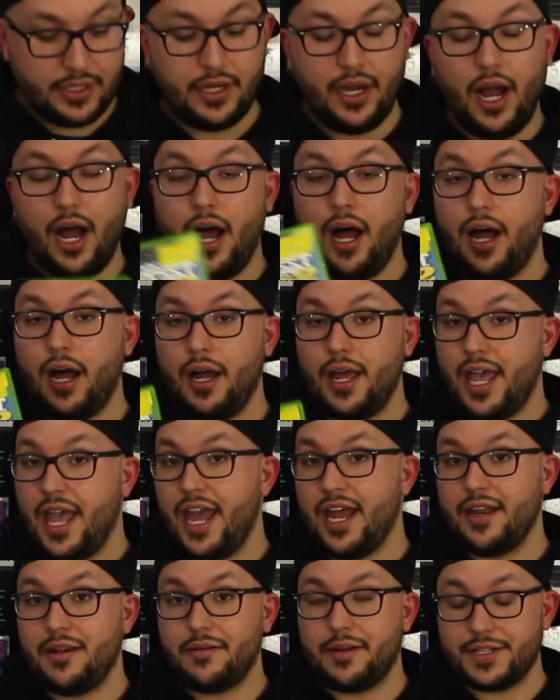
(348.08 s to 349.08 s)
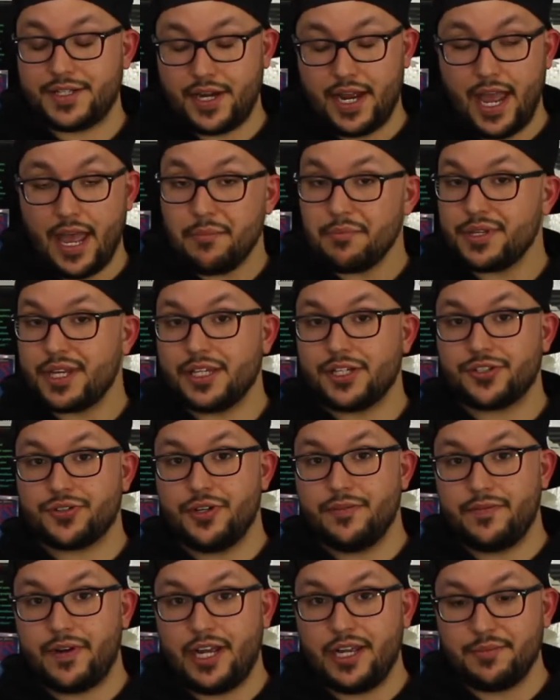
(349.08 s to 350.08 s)
NBA
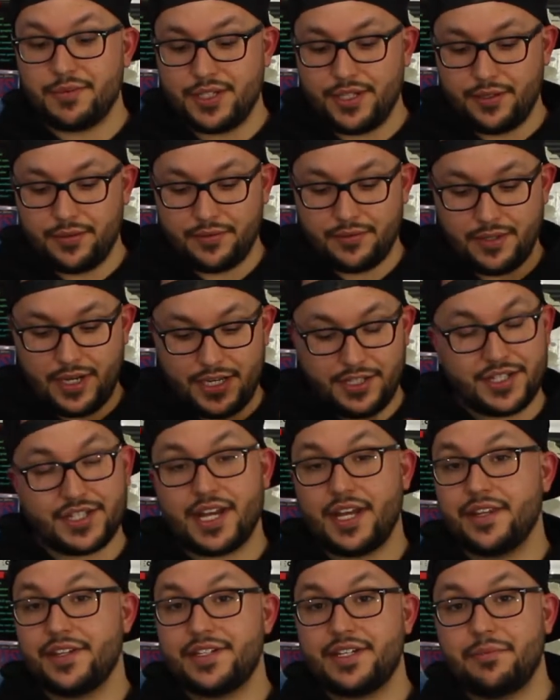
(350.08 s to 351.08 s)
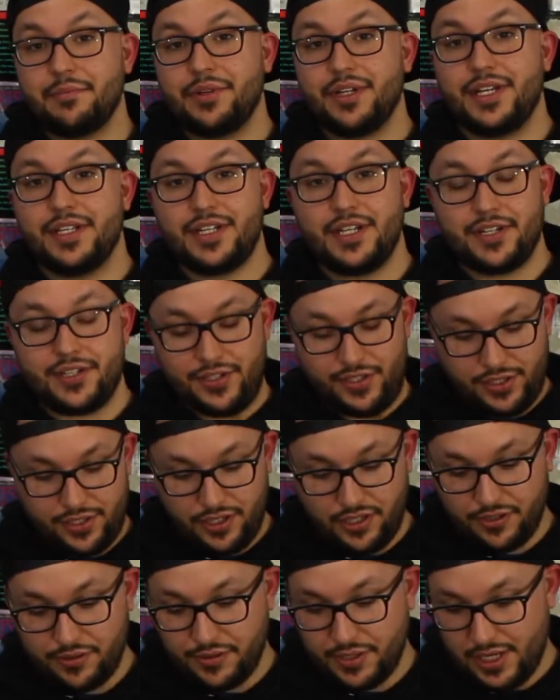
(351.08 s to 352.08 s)
Street Volume 2. I just got this on PlayStation
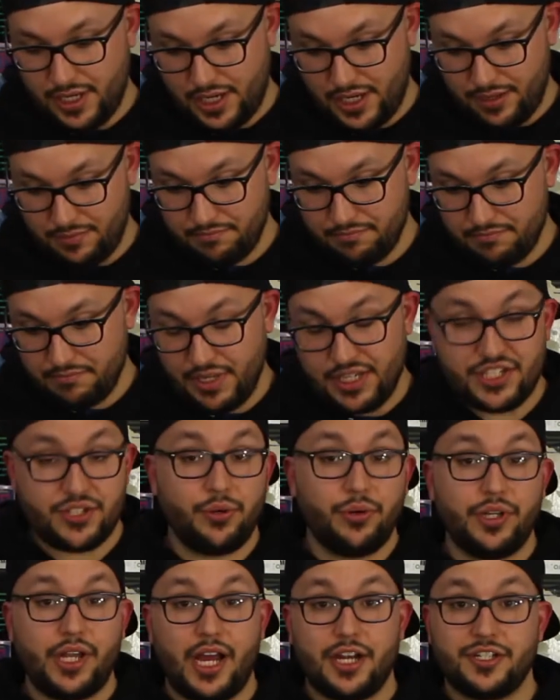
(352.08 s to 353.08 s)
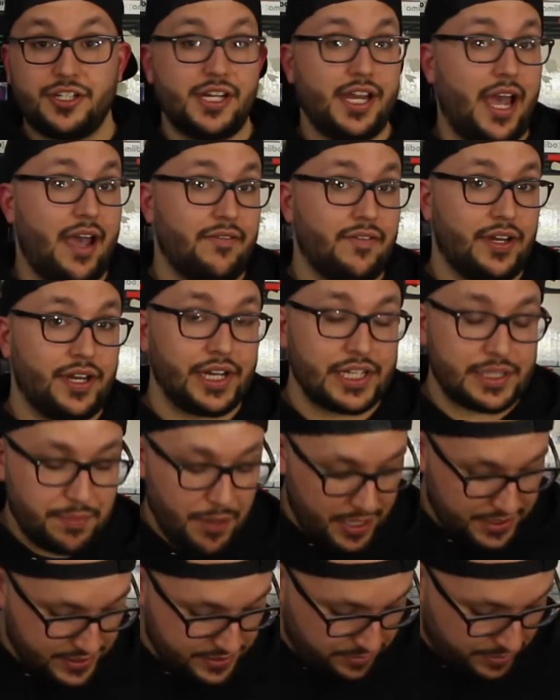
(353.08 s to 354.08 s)
2. It's cool to actually have it on
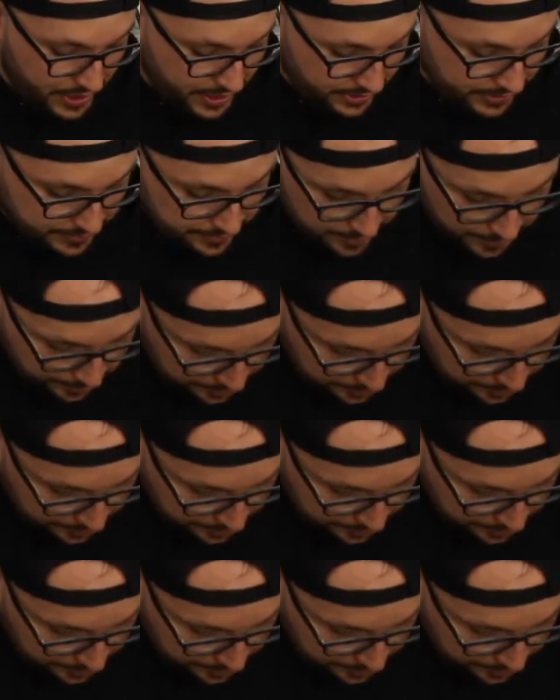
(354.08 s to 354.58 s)
Xbox as well.